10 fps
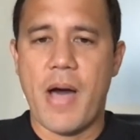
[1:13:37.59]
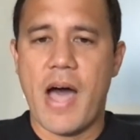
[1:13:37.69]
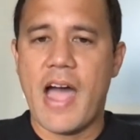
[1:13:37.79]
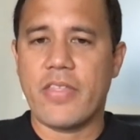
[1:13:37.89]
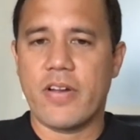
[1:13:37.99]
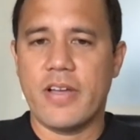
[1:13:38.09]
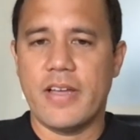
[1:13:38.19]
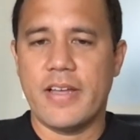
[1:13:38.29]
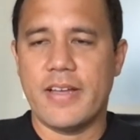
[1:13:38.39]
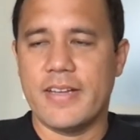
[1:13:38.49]
either
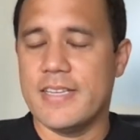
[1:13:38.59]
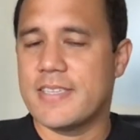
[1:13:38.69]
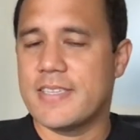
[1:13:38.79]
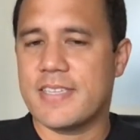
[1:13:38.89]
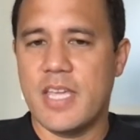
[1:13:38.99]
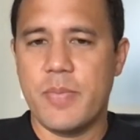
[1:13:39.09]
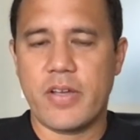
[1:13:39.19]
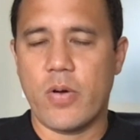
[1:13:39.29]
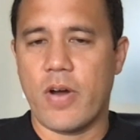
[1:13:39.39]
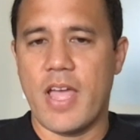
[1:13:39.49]
a ischemic
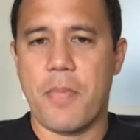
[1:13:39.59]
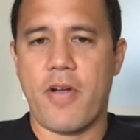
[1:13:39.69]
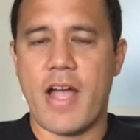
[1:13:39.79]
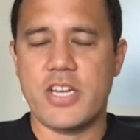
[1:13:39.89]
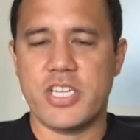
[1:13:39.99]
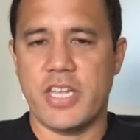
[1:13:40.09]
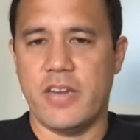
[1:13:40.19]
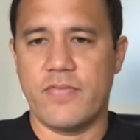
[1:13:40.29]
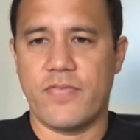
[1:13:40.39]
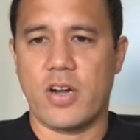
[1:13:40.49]
or hemorrhagic
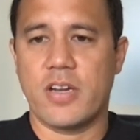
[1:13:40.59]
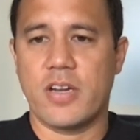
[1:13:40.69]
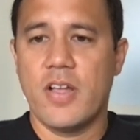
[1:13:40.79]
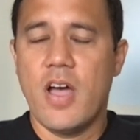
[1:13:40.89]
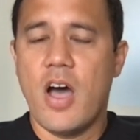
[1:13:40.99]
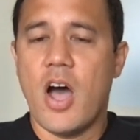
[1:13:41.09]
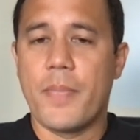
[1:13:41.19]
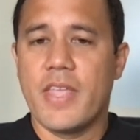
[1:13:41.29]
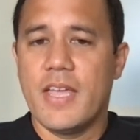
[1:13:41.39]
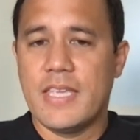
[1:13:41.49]
infarct.
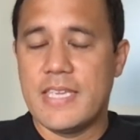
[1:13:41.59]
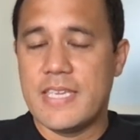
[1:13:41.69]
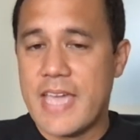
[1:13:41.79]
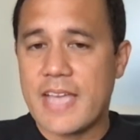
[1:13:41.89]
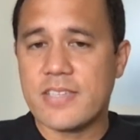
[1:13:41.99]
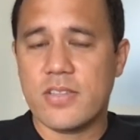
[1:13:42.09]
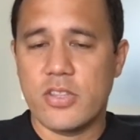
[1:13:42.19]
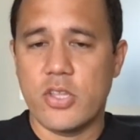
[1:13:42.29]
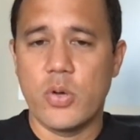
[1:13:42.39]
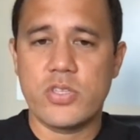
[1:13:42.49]
Yes,
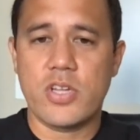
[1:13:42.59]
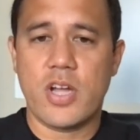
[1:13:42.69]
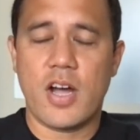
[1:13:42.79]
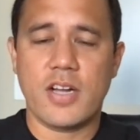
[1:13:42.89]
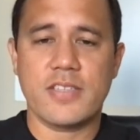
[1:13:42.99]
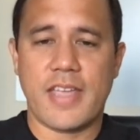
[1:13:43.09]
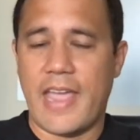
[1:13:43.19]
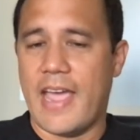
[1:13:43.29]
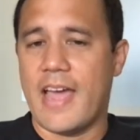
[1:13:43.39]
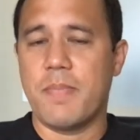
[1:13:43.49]
those dogs
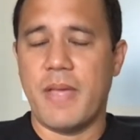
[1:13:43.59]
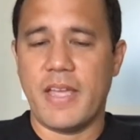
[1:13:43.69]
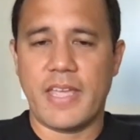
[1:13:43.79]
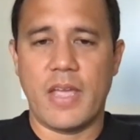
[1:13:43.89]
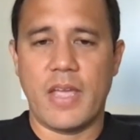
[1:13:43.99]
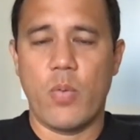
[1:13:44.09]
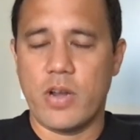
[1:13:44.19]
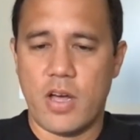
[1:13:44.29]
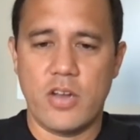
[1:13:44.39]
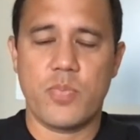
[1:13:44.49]
can make a
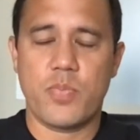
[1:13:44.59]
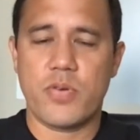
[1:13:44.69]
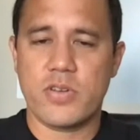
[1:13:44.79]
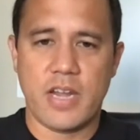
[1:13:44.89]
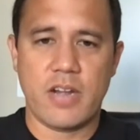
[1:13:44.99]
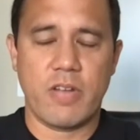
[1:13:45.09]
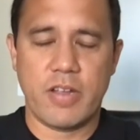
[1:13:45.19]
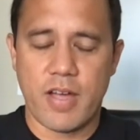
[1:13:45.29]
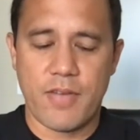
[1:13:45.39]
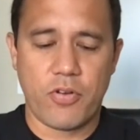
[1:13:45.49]
100%
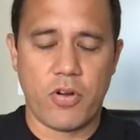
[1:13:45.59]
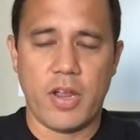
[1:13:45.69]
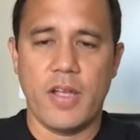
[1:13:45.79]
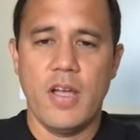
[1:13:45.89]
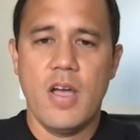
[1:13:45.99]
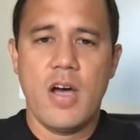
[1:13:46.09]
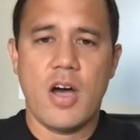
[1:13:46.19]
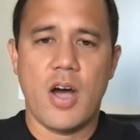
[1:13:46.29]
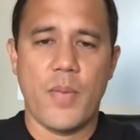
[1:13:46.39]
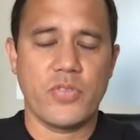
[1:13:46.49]
recovery
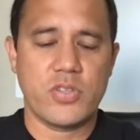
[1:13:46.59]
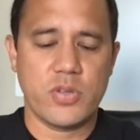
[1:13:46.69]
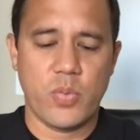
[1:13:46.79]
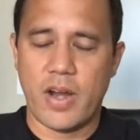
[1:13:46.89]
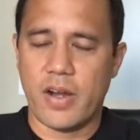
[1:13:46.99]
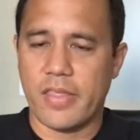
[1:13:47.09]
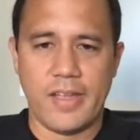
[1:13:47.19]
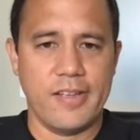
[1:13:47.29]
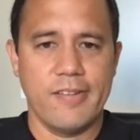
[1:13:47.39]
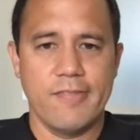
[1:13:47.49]
to where
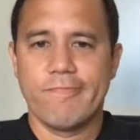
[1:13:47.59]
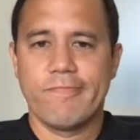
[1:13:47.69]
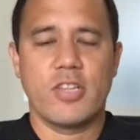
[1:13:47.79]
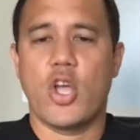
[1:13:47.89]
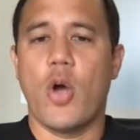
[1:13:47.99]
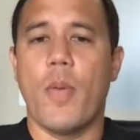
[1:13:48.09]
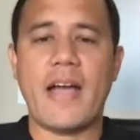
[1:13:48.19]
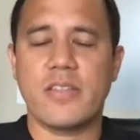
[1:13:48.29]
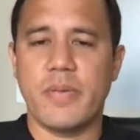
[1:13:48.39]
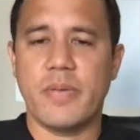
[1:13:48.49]
they go
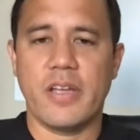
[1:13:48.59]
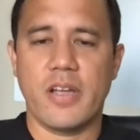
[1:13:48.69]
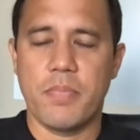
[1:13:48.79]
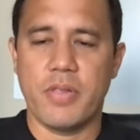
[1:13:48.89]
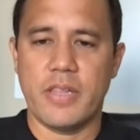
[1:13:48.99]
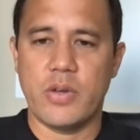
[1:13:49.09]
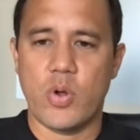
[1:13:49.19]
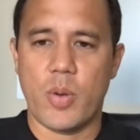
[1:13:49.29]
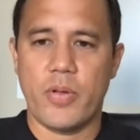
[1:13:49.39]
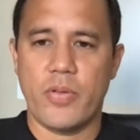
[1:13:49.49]
back to being completely
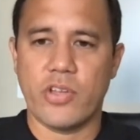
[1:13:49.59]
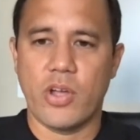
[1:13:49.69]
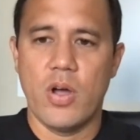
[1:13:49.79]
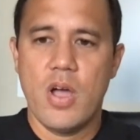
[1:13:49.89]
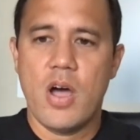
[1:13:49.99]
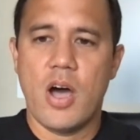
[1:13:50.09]
normal. So